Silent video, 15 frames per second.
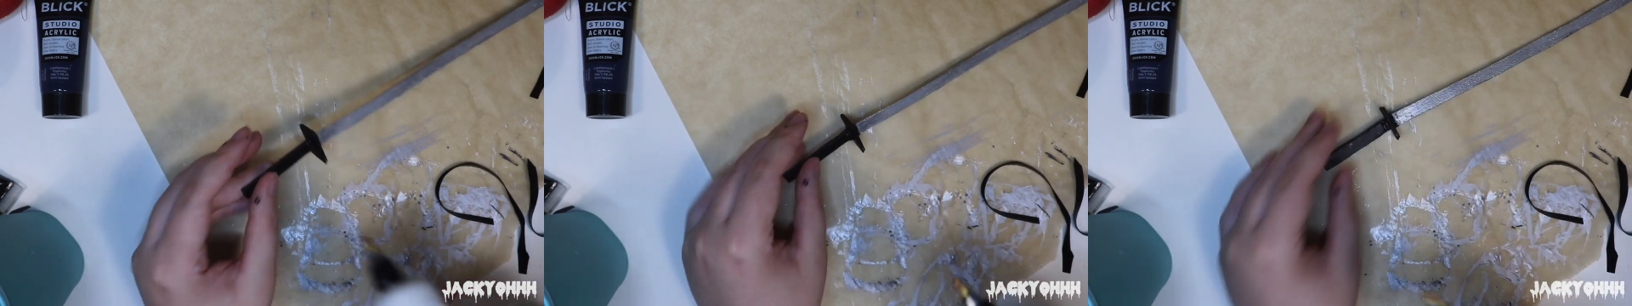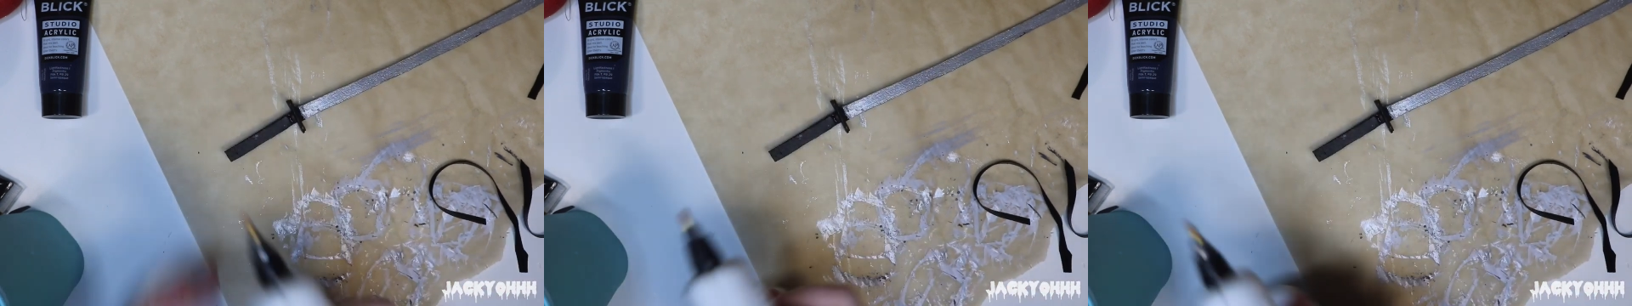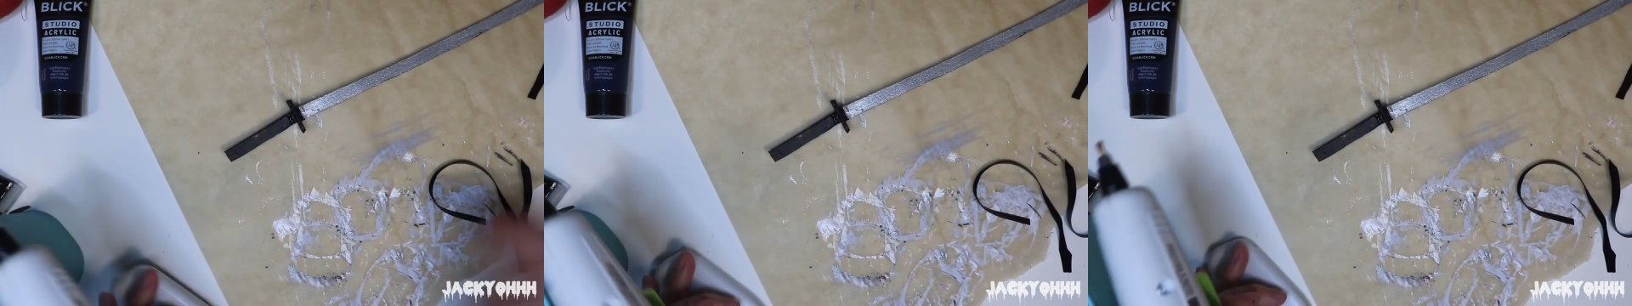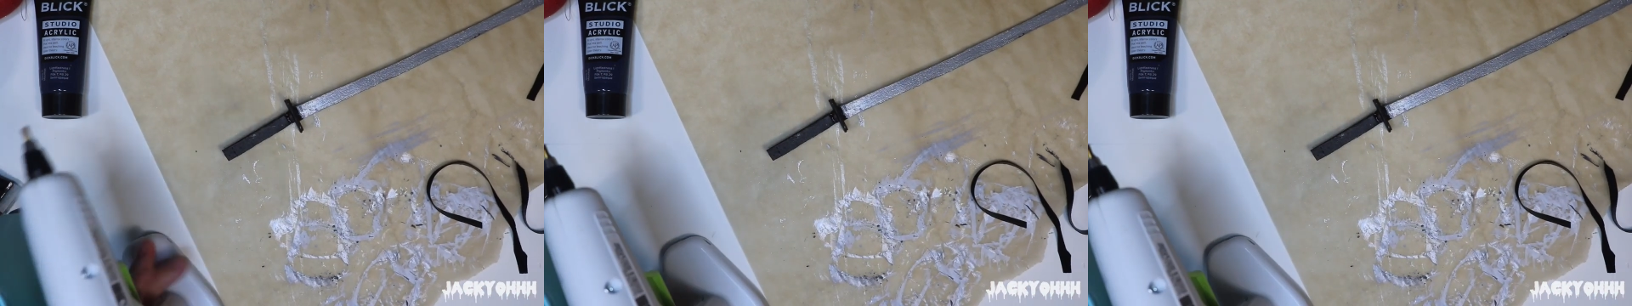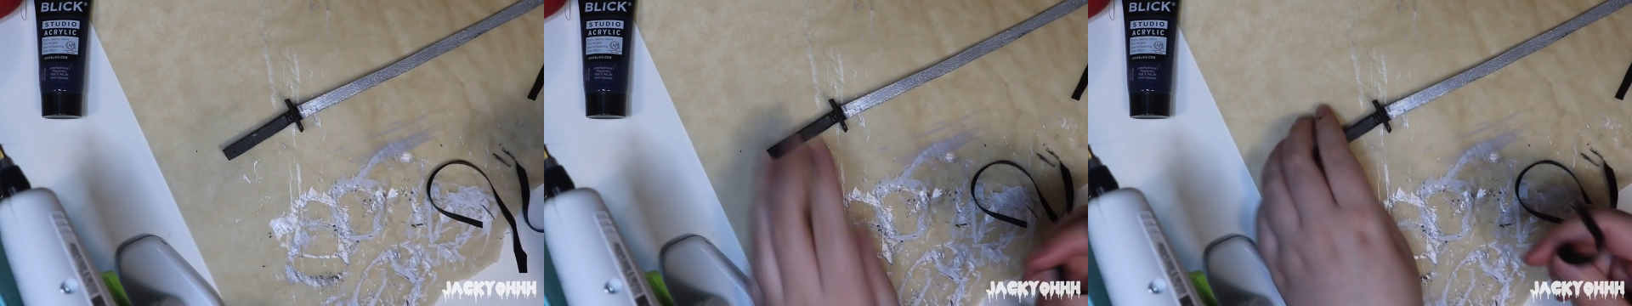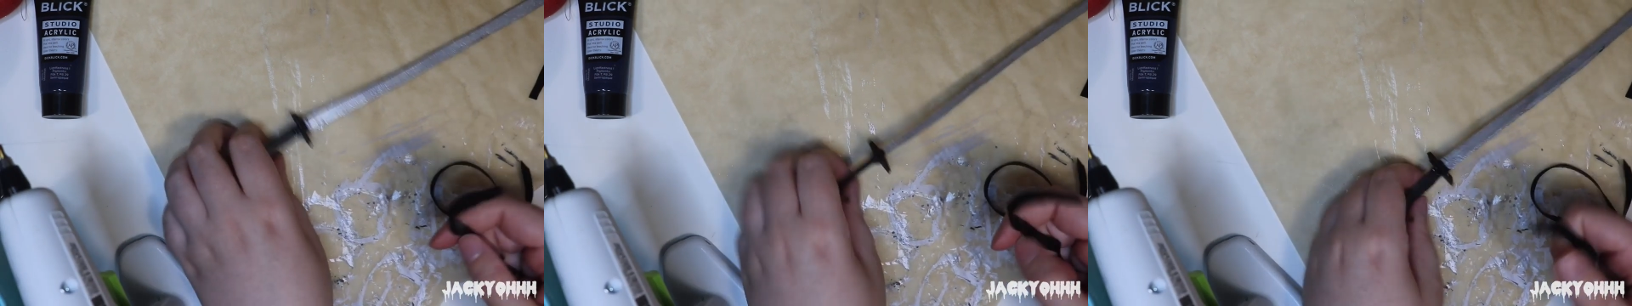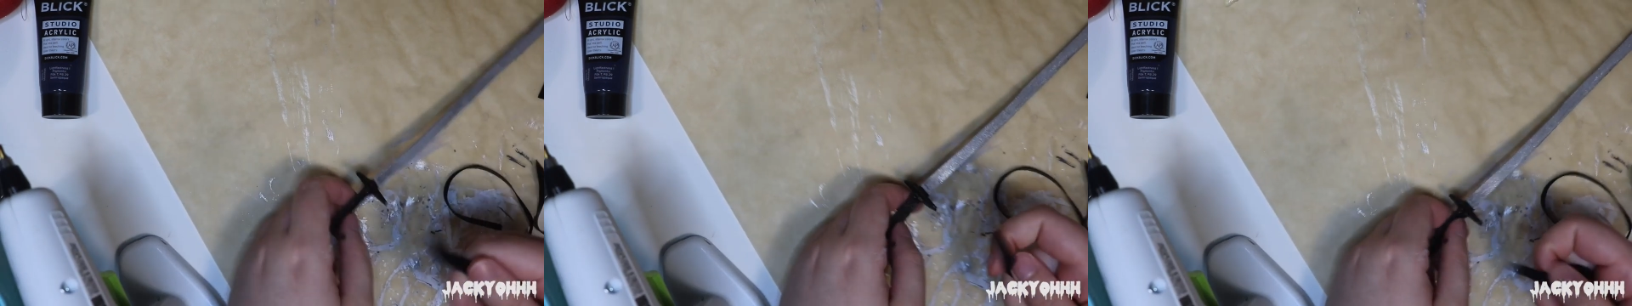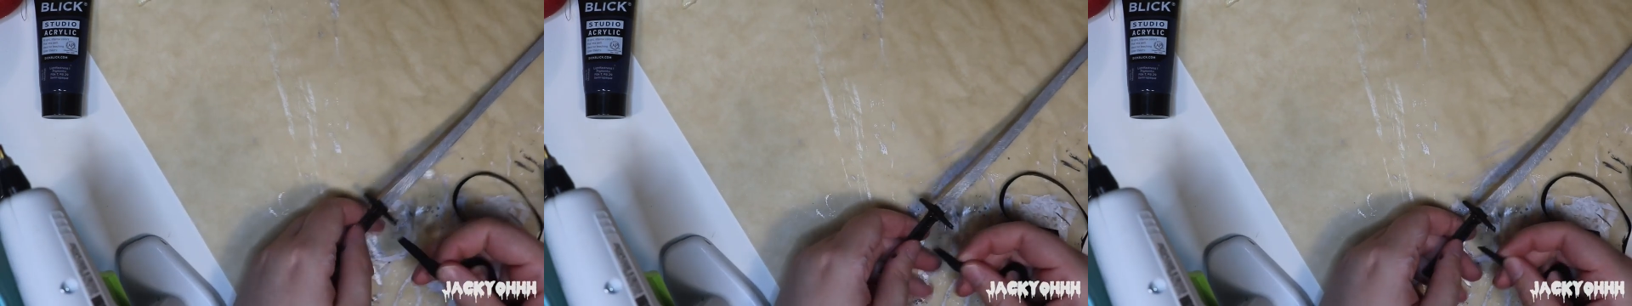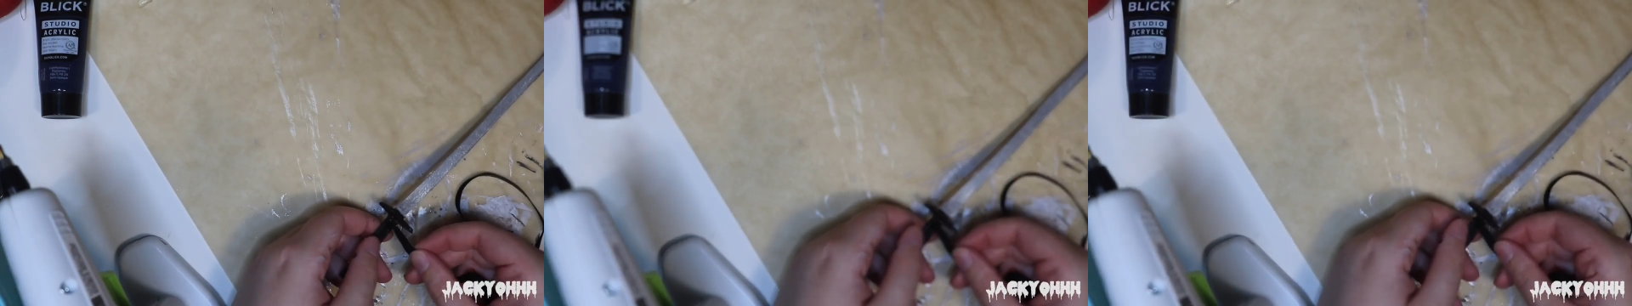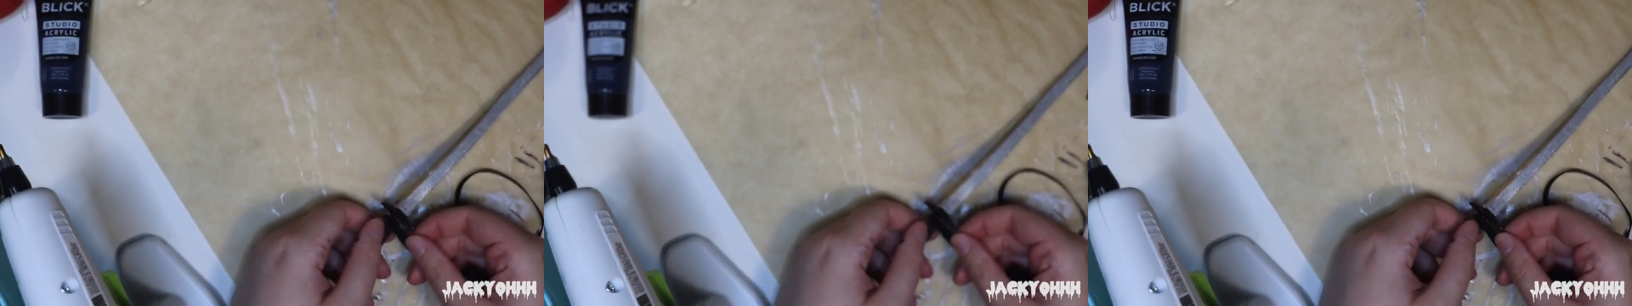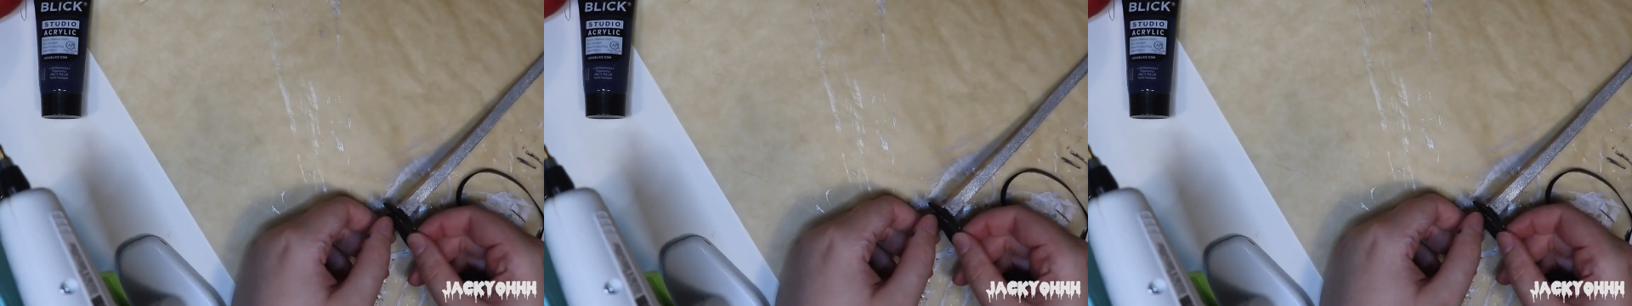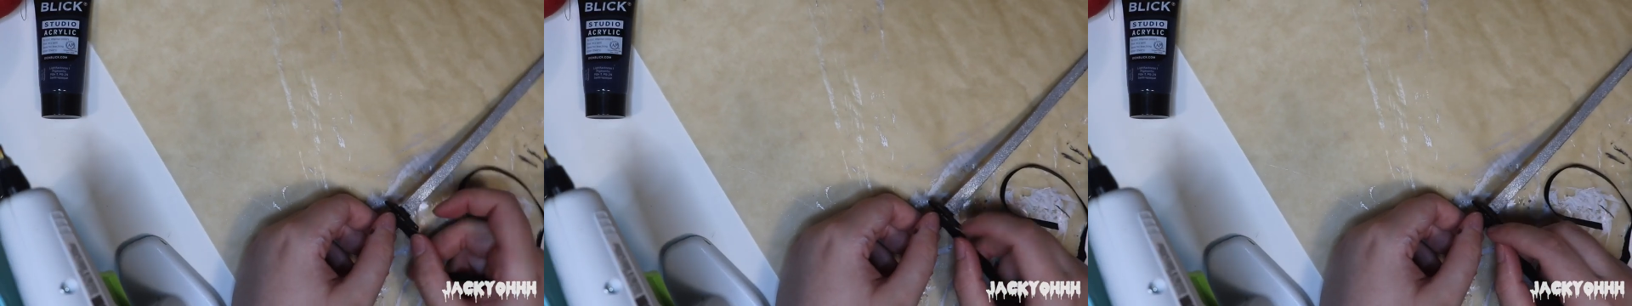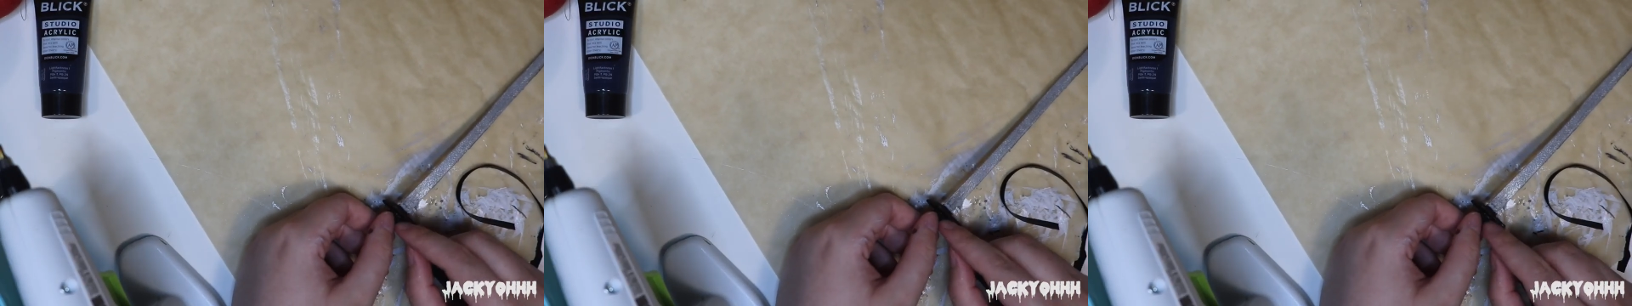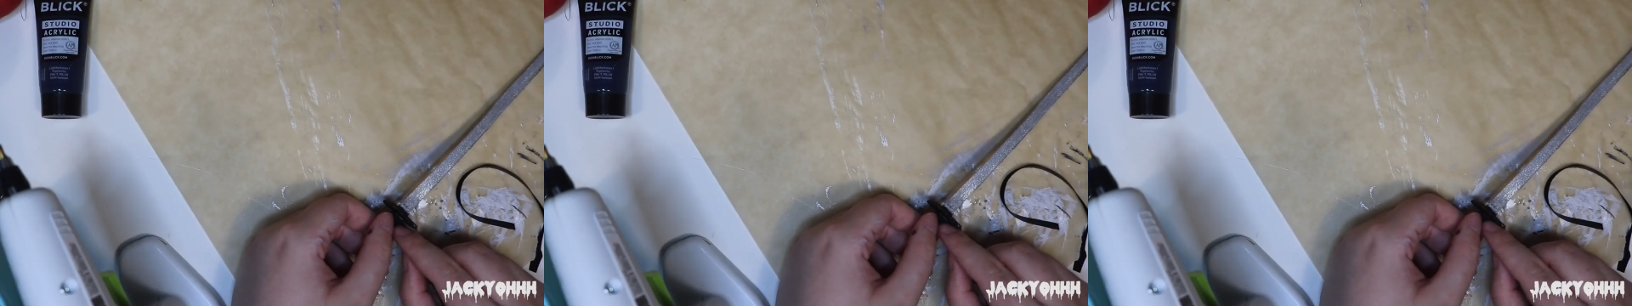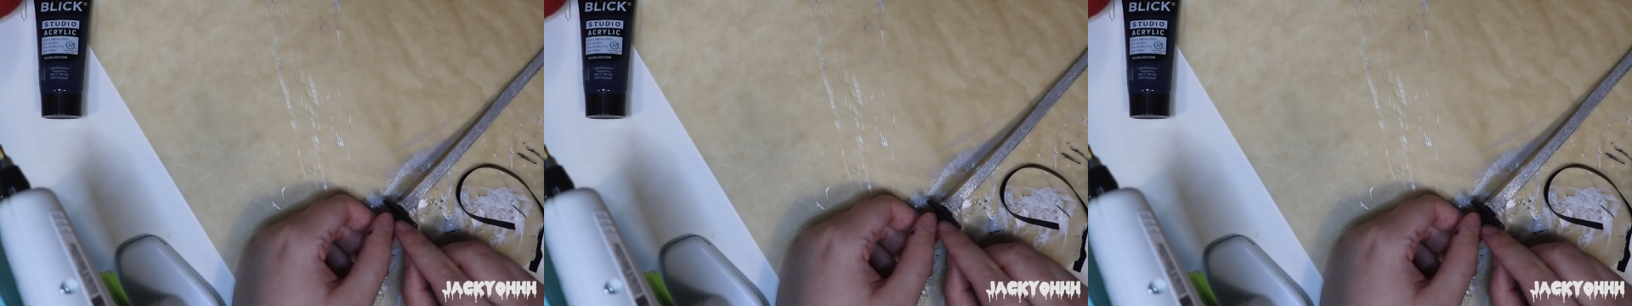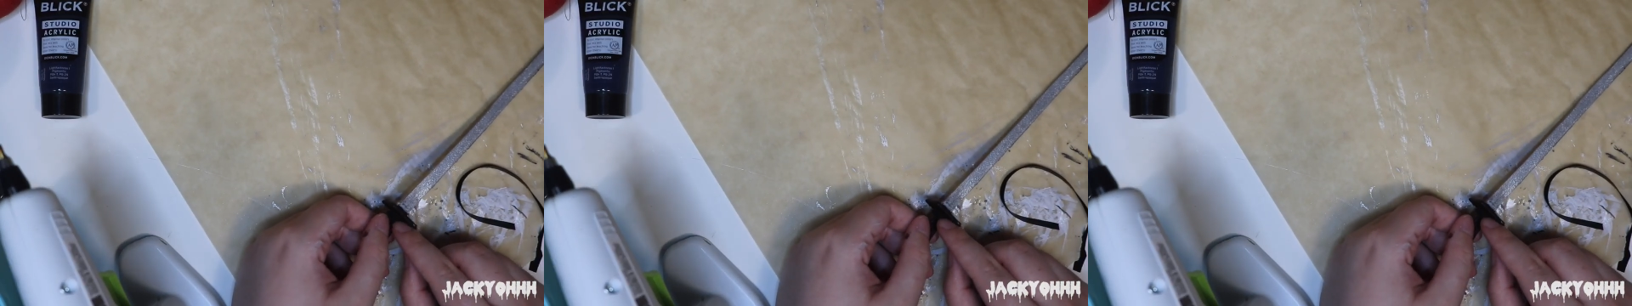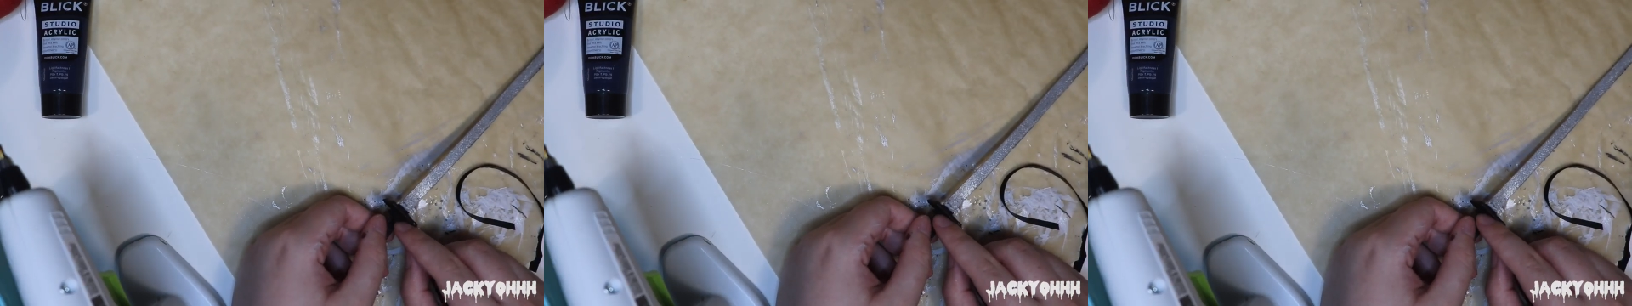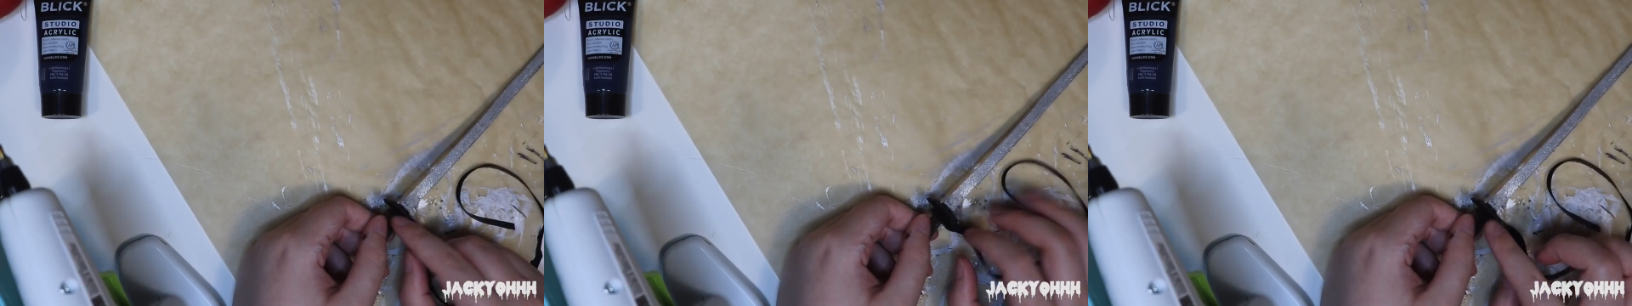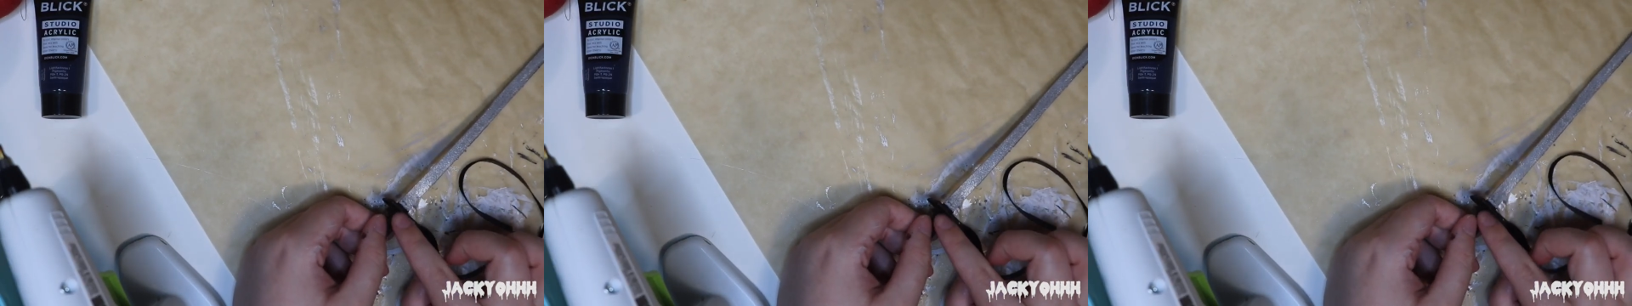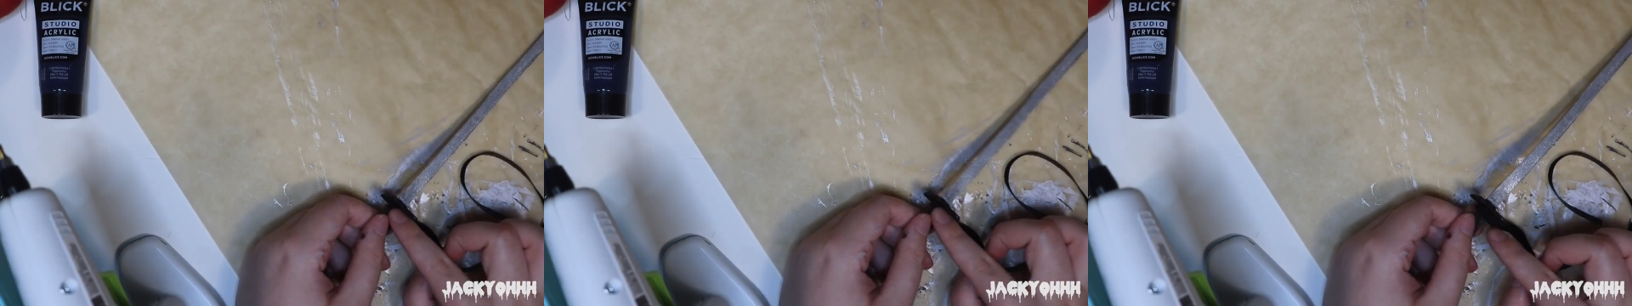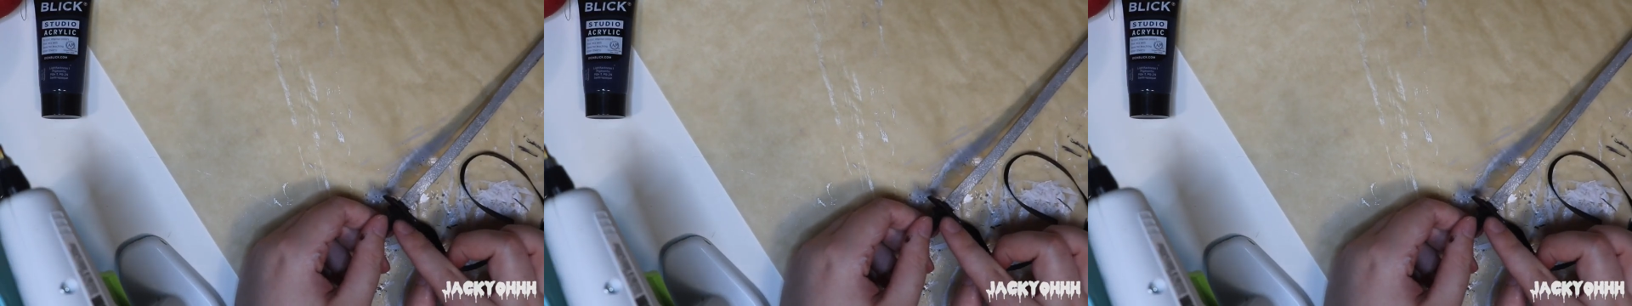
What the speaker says: No face is visible, so there are no lips to read.